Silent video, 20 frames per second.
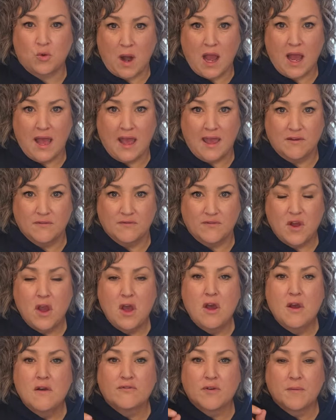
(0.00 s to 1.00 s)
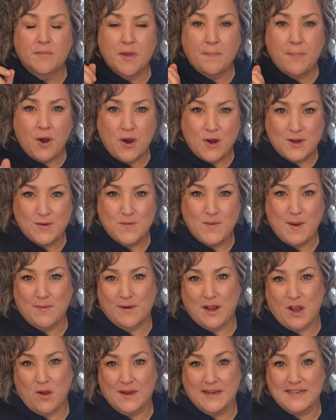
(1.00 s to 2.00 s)
drive from the party we
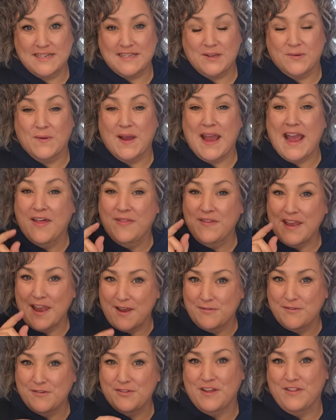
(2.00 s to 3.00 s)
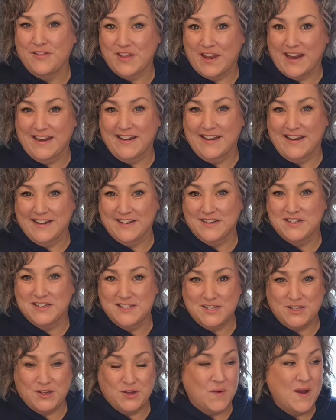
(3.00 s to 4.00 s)
were going to and the other thing that I needed to
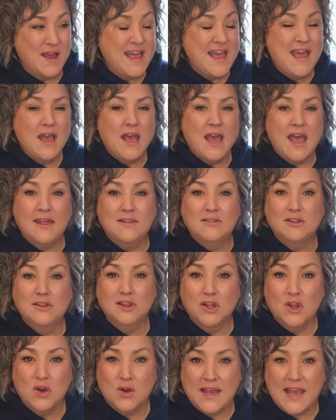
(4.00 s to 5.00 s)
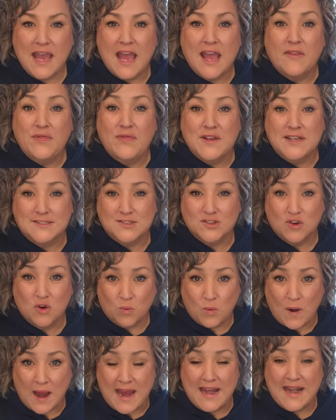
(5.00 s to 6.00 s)
do. And look at this
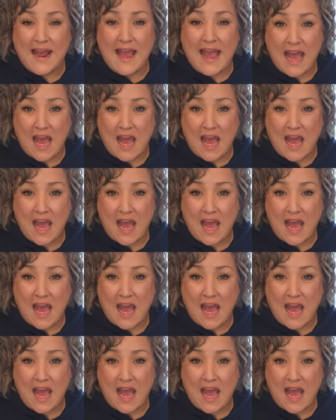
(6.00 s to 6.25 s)
great